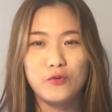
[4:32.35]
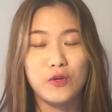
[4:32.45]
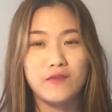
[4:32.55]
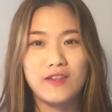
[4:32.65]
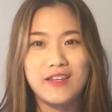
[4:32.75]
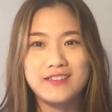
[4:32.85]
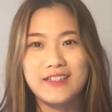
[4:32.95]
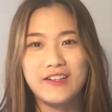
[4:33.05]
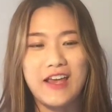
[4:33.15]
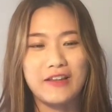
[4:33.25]
One of the things
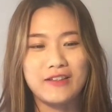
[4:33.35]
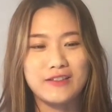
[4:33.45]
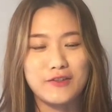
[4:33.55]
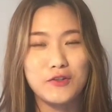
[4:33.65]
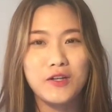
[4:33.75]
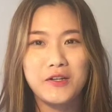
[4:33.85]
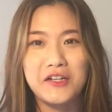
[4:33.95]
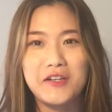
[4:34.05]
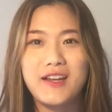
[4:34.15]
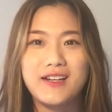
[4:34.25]
that accountants do,
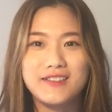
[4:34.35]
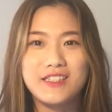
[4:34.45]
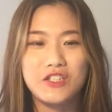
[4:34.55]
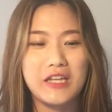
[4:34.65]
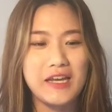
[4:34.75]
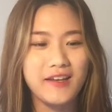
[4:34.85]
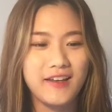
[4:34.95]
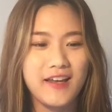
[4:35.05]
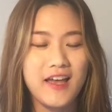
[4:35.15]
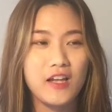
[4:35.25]
calculating CGT,
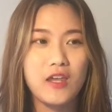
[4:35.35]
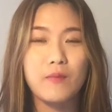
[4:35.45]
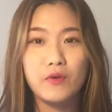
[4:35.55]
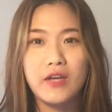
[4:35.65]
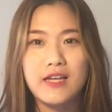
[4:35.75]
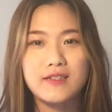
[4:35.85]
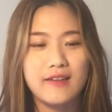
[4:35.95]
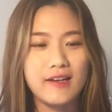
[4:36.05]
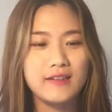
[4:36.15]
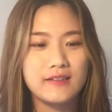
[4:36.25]
capital gains
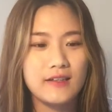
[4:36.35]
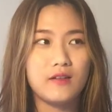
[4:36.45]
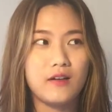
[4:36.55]
tax.